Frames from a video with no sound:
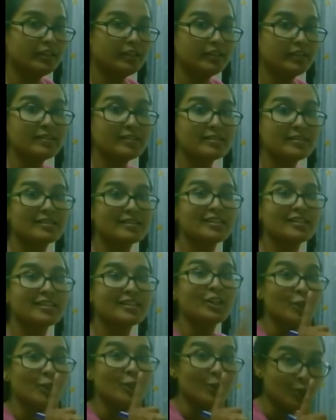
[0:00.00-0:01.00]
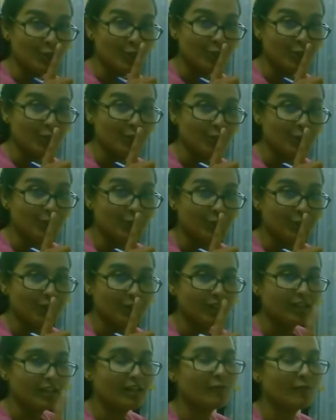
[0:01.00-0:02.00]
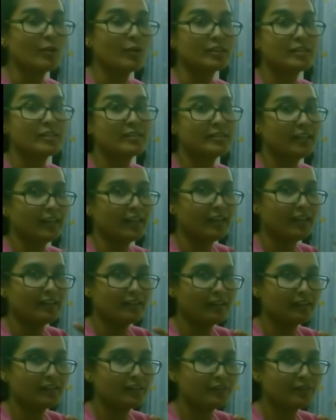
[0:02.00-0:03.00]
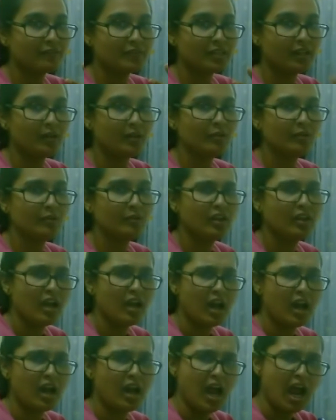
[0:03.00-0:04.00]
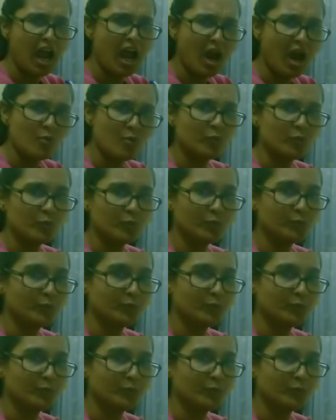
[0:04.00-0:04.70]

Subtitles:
It is shh. What's the second digraph sound? Ow.